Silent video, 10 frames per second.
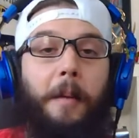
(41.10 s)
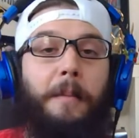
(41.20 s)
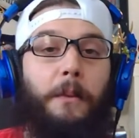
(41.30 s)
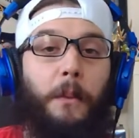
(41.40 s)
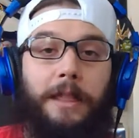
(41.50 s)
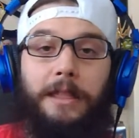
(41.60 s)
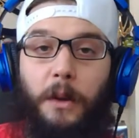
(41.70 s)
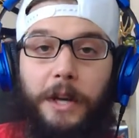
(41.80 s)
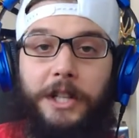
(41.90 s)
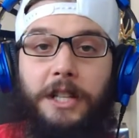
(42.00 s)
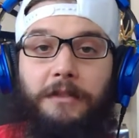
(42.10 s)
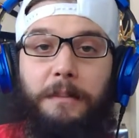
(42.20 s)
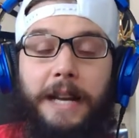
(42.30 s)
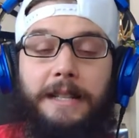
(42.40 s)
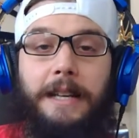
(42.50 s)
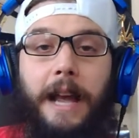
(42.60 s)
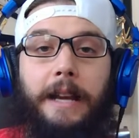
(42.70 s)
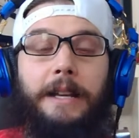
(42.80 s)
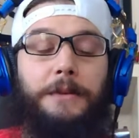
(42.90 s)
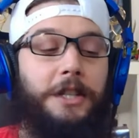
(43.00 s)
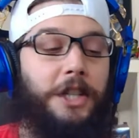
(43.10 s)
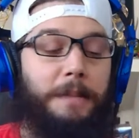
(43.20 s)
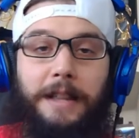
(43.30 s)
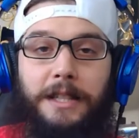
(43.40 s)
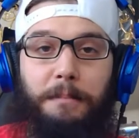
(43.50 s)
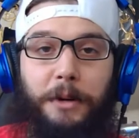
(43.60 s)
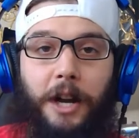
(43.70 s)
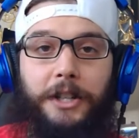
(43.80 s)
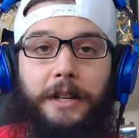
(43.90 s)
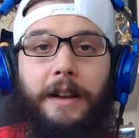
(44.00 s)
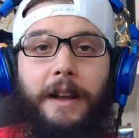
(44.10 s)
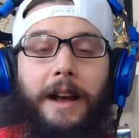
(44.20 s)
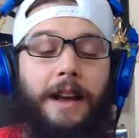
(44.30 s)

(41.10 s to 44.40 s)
with The Witches from 1990, it was a Jim Henson production,